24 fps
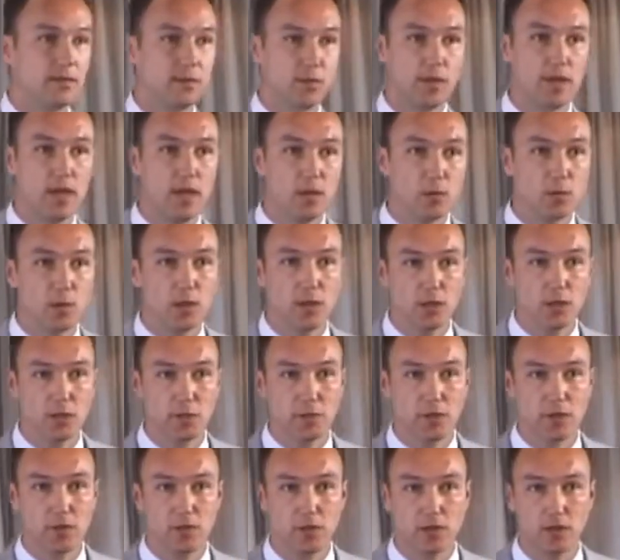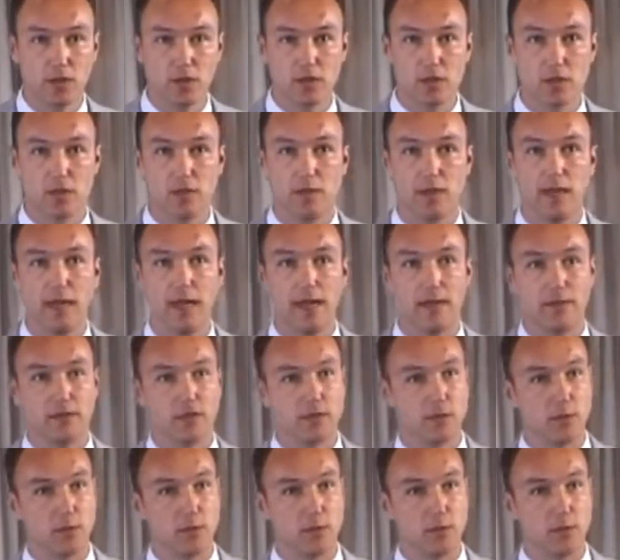Without water, we could not survive,